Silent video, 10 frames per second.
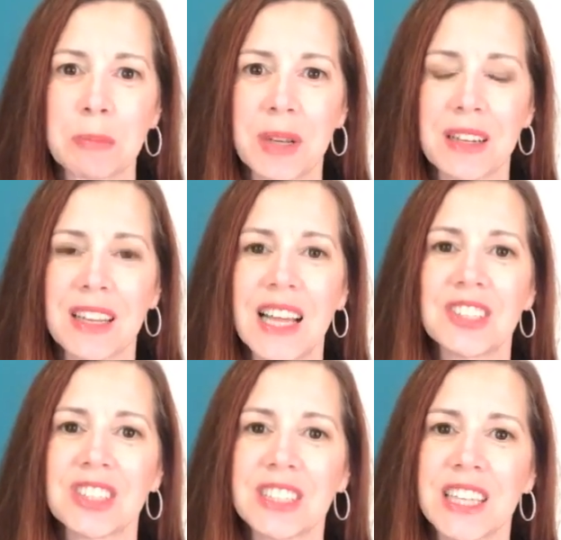but
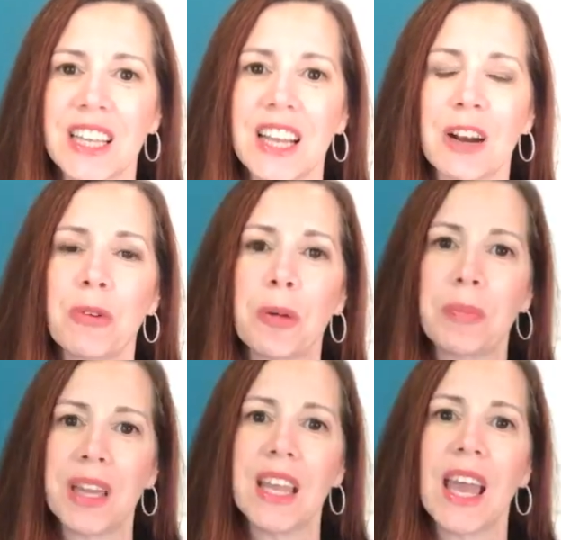allegedly there will
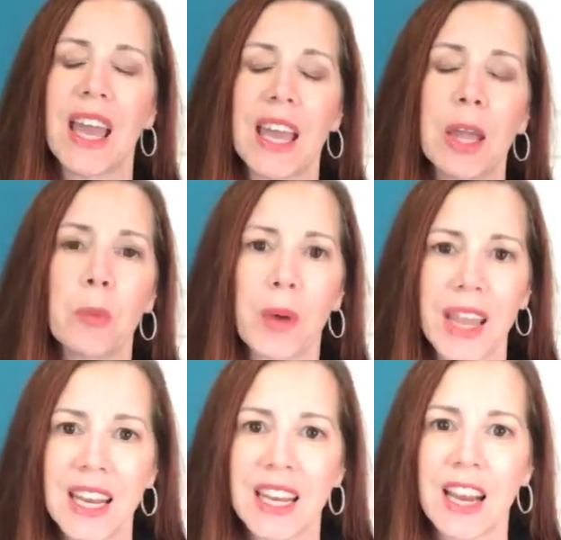be a
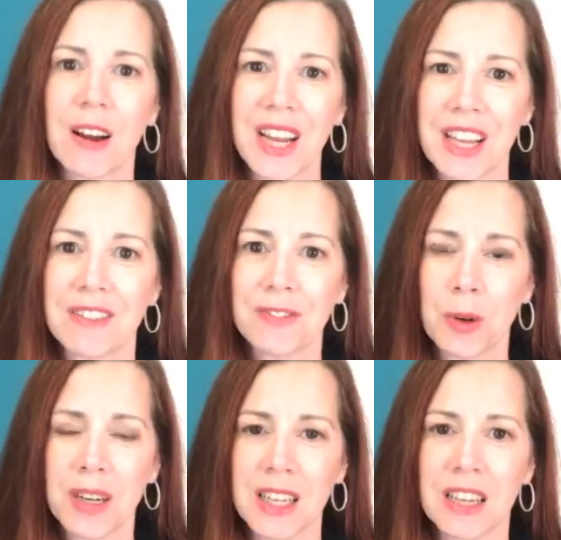waiting area
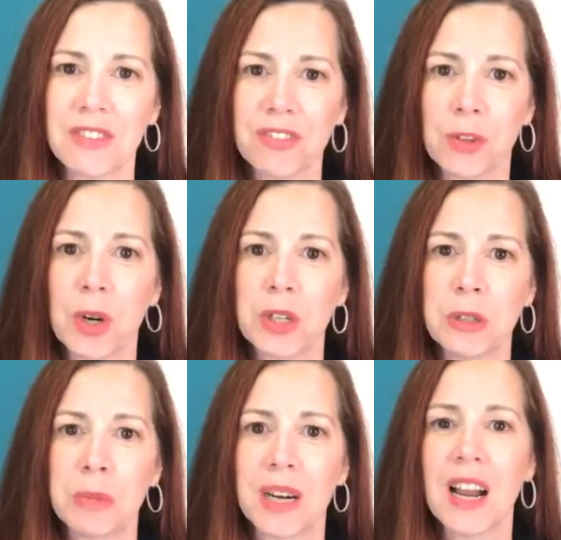for Lyft, for
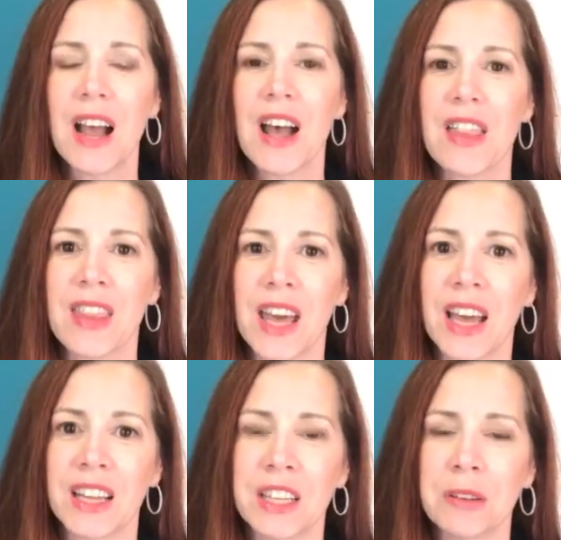Uber,
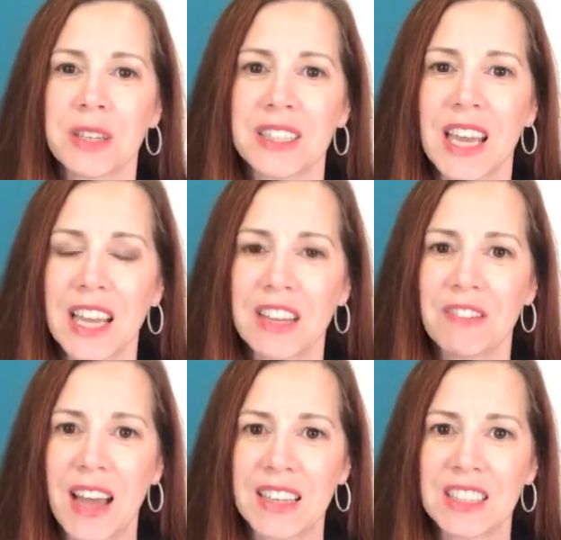that you can take
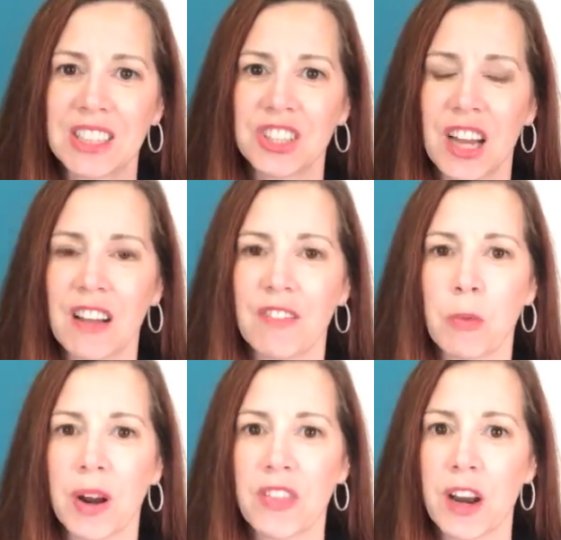advantage of,
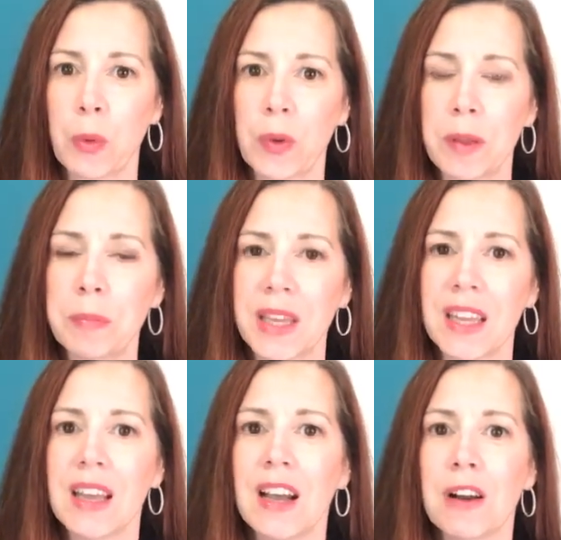where there will
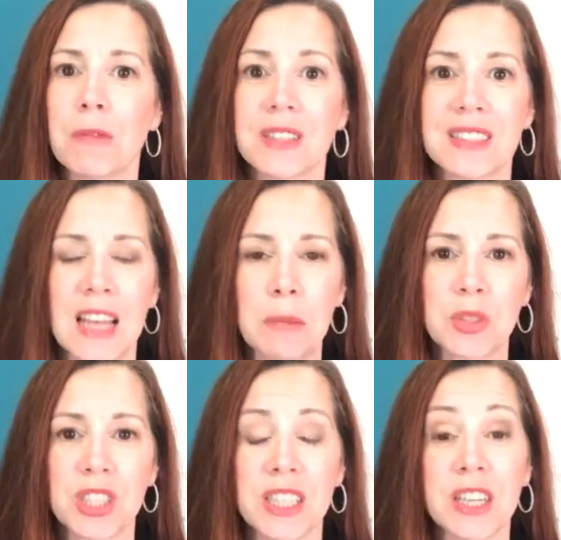be
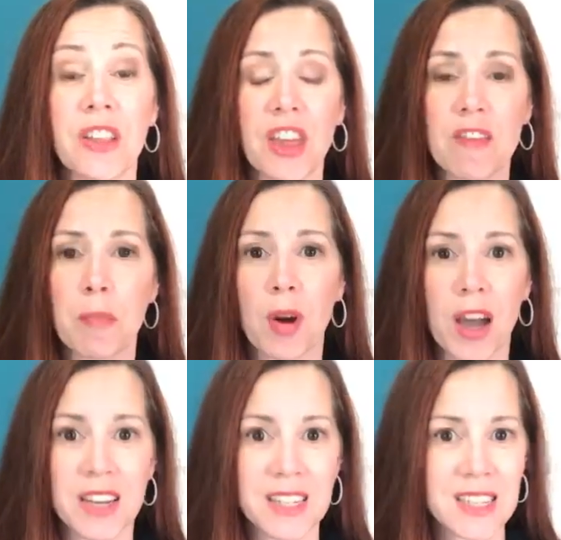reception. They've
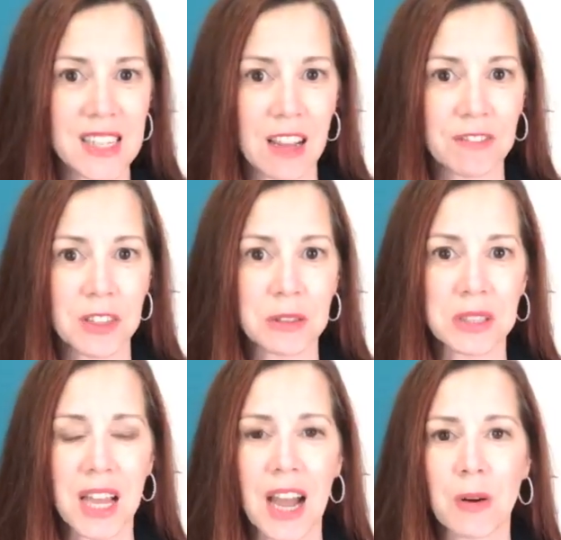brought in cell phone
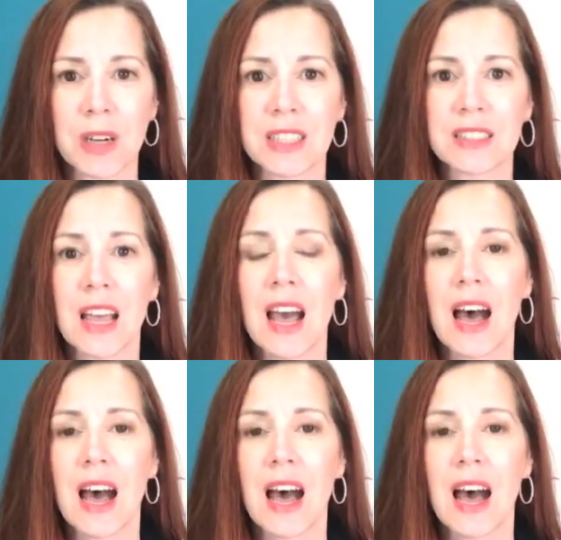towers,